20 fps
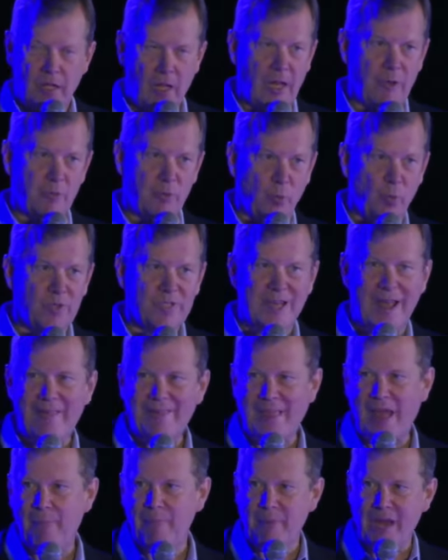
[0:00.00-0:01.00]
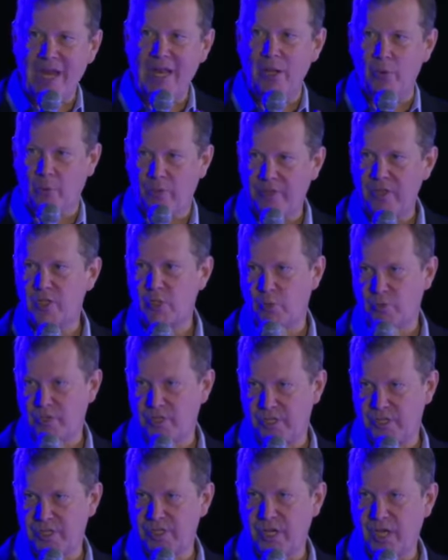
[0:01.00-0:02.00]
it was at that meeting when this
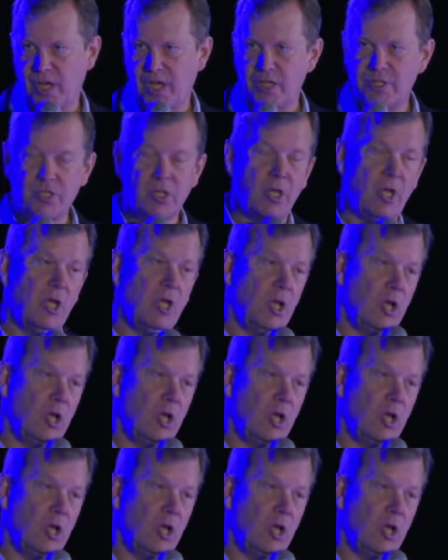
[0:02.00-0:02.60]
was discussed,